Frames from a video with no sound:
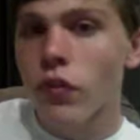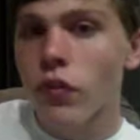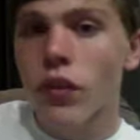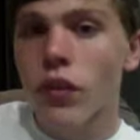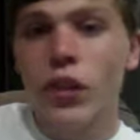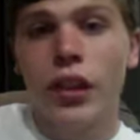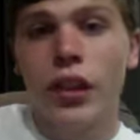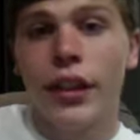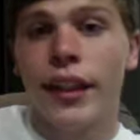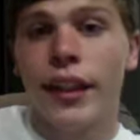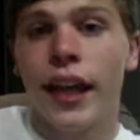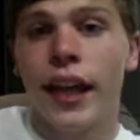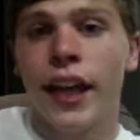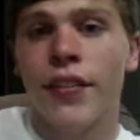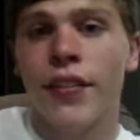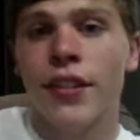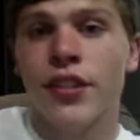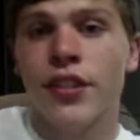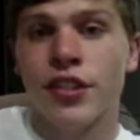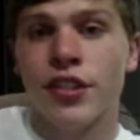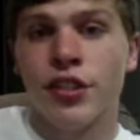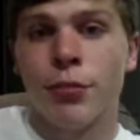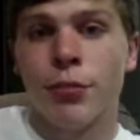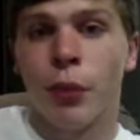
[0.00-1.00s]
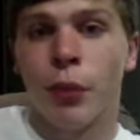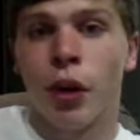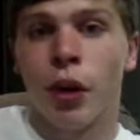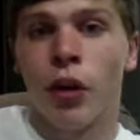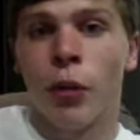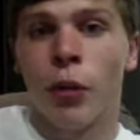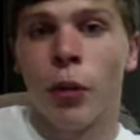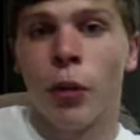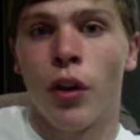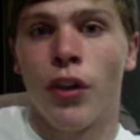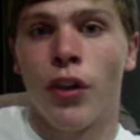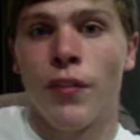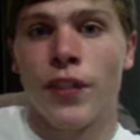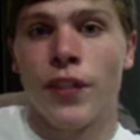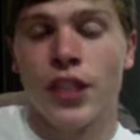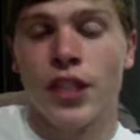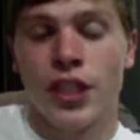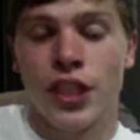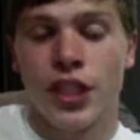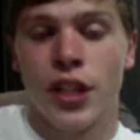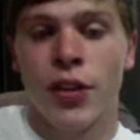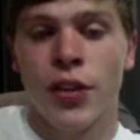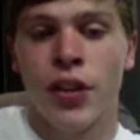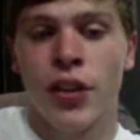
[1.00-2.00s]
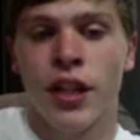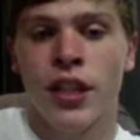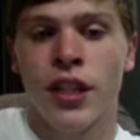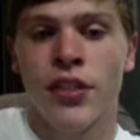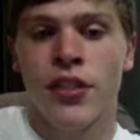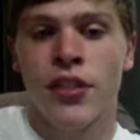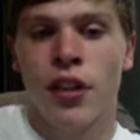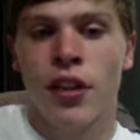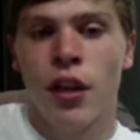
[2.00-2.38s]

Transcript: Again, this is part one of a series.